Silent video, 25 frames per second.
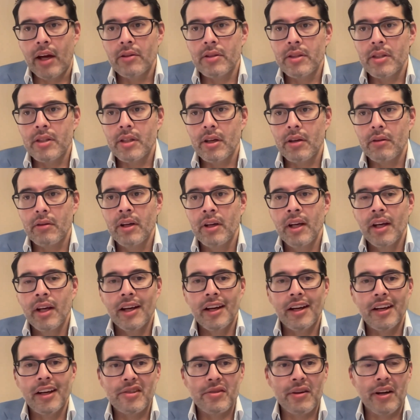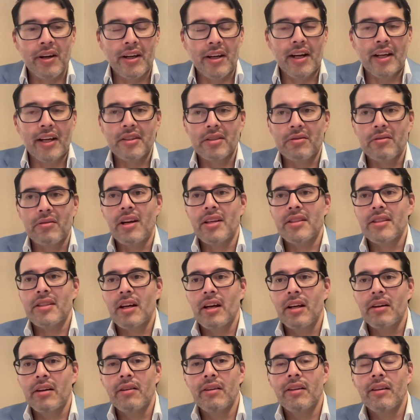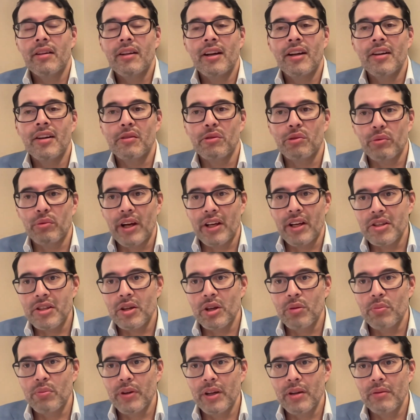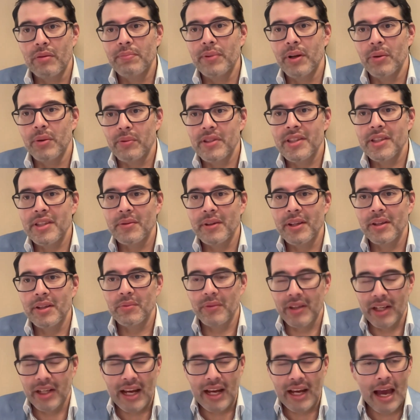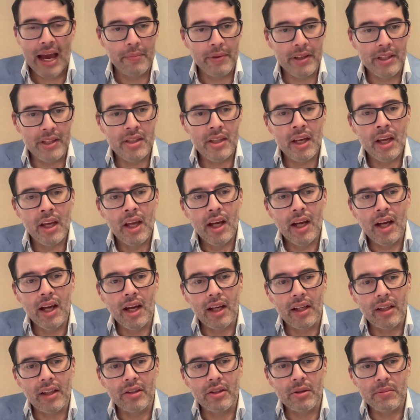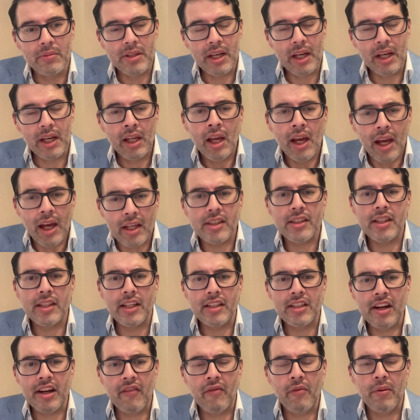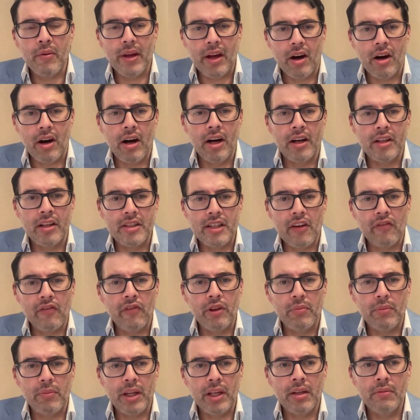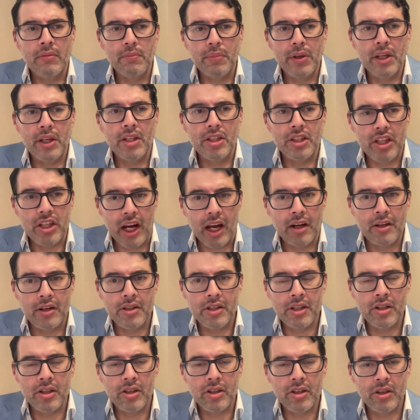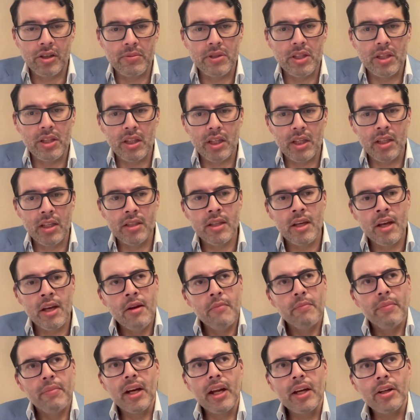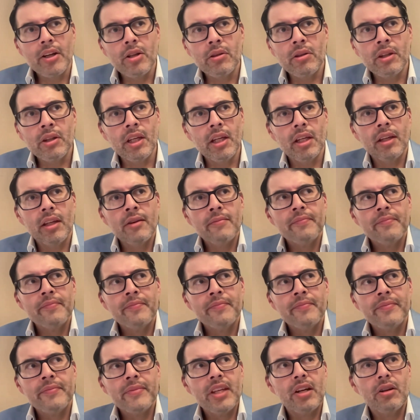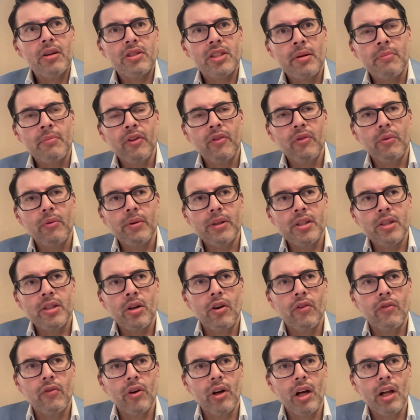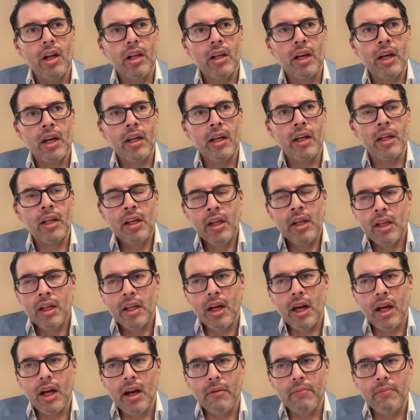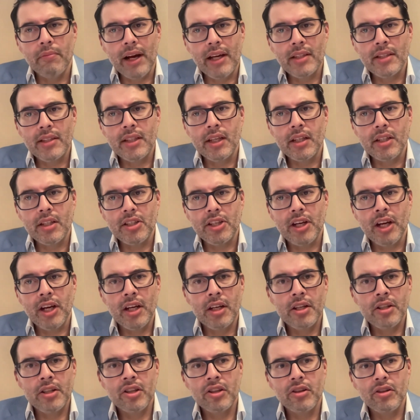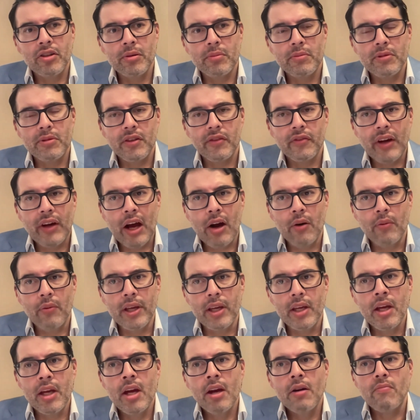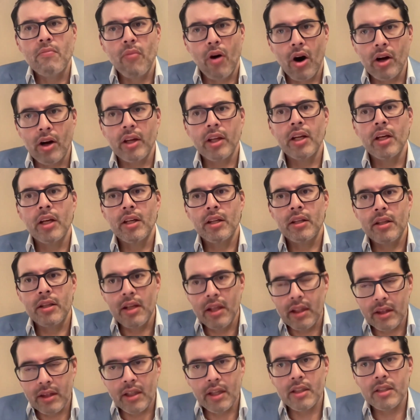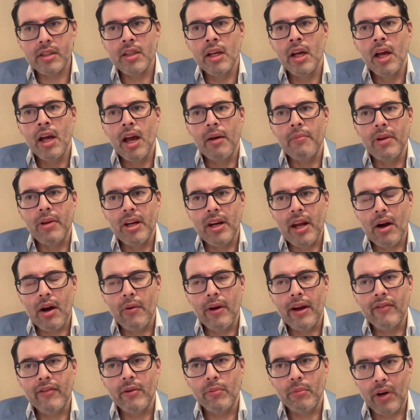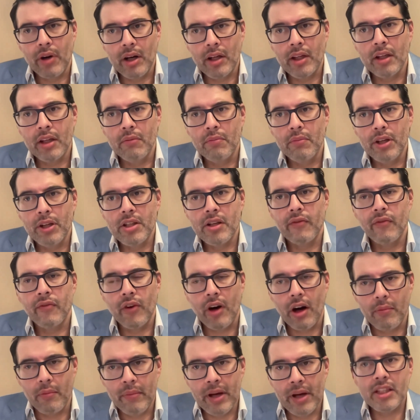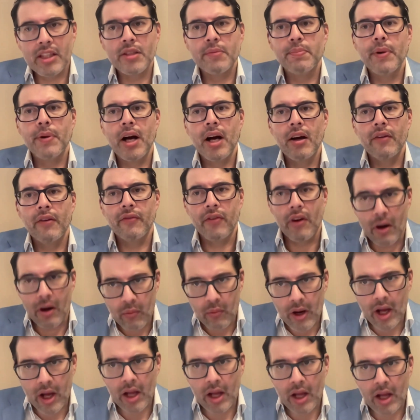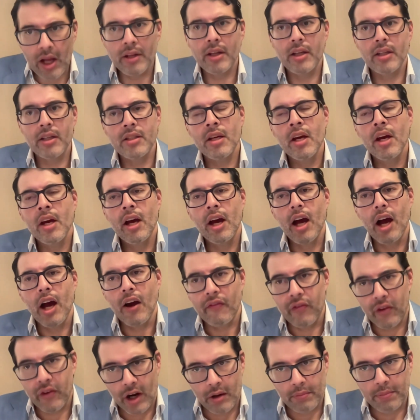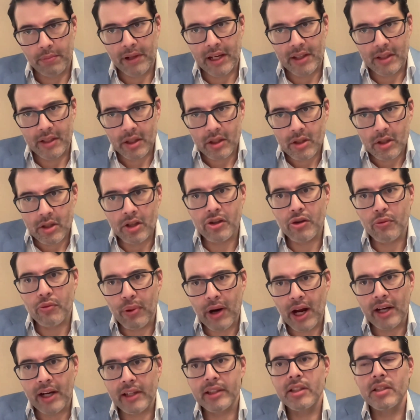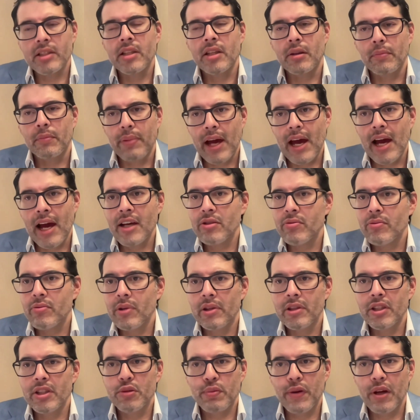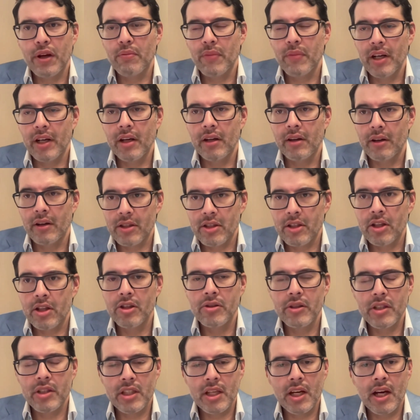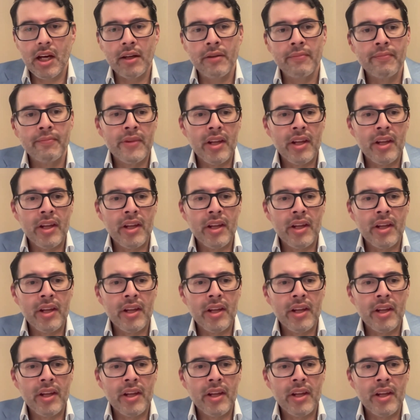So trying not to cross the 100 threshold, but we'll see what happens in terms of that. It's definitely hard. It's definitely been challenging in terms of things, but I do think some of it was an overall kind of mindset change in terms of how we marketed, did this. I mean, now we have a marketing budget for our MedSpa, for our wellness, for our plastic surgery practice. In the past, we only spent money on our surgery side.